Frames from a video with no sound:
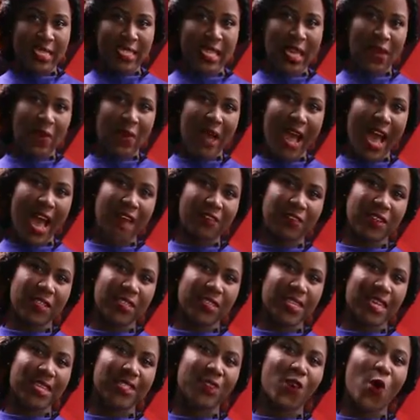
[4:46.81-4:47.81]
Now,
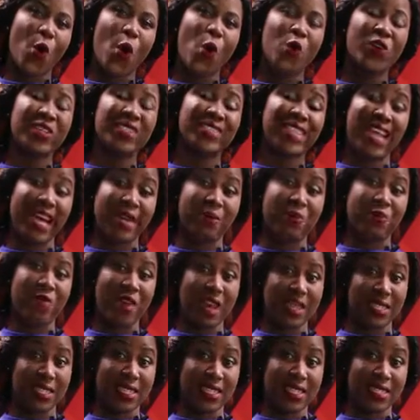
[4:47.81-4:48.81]
having an online
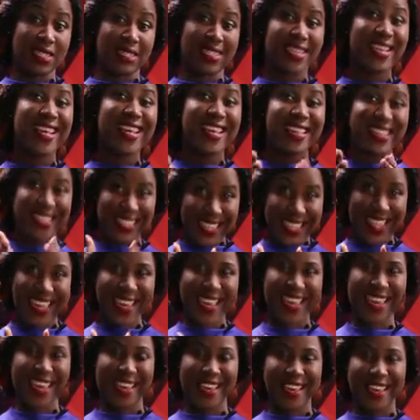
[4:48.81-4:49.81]
presence is
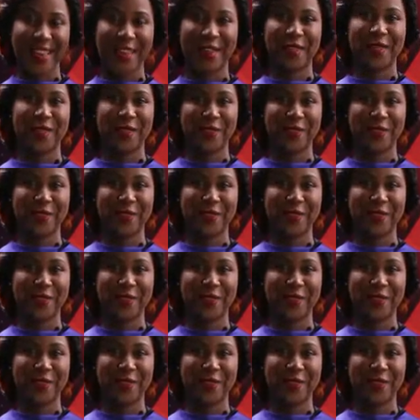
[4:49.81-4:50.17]
key.